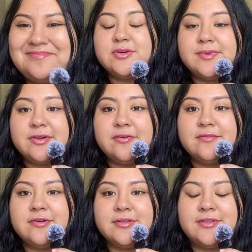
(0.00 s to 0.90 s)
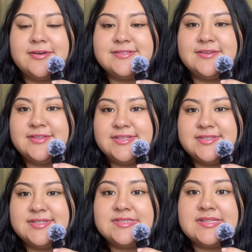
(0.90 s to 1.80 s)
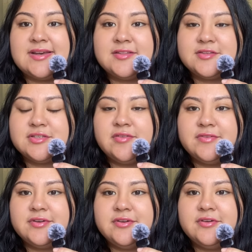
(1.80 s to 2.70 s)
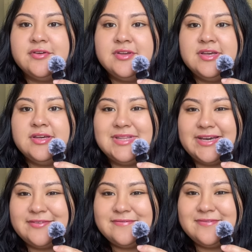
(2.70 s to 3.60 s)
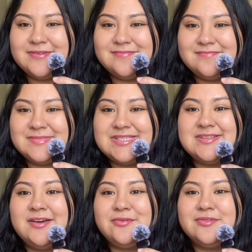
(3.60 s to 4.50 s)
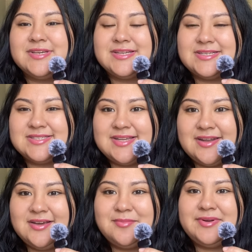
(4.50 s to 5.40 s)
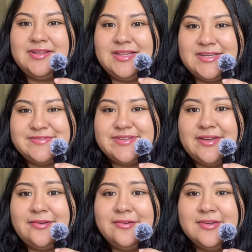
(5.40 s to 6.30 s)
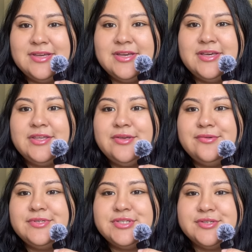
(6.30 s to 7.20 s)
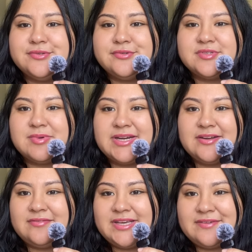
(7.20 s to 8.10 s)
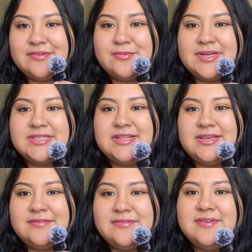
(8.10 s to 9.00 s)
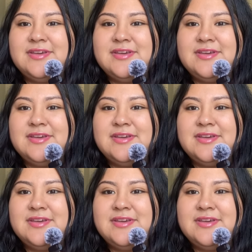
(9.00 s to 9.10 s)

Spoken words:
So my overall thoughts on this is that the soft girl life is not only an aesthetic but a lifestyle. You choose what kind of life you want to live.